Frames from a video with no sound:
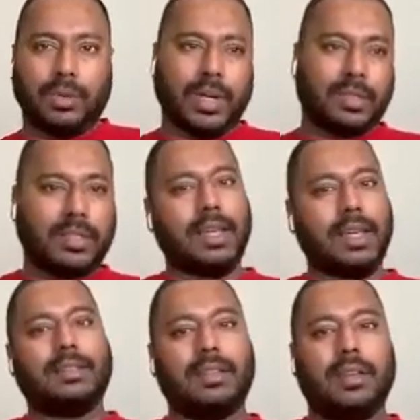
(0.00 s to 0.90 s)
to
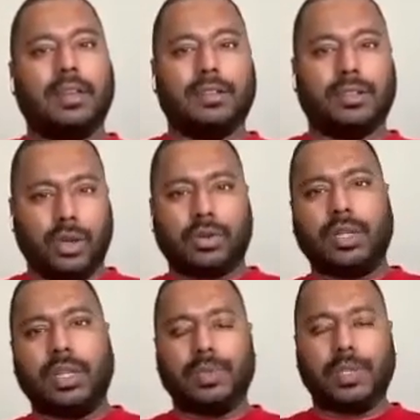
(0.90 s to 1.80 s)
access
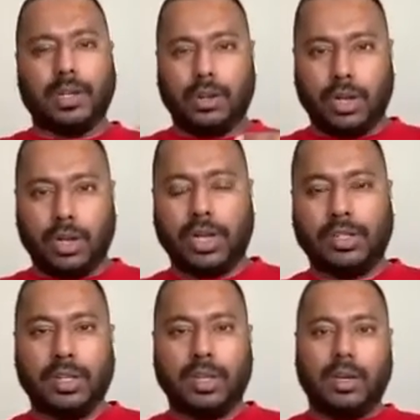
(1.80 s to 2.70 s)
stock tips and
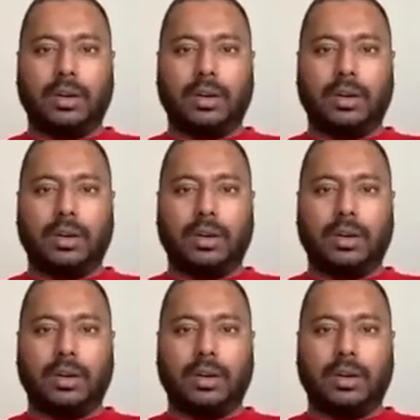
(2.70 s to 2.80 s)
knowledge,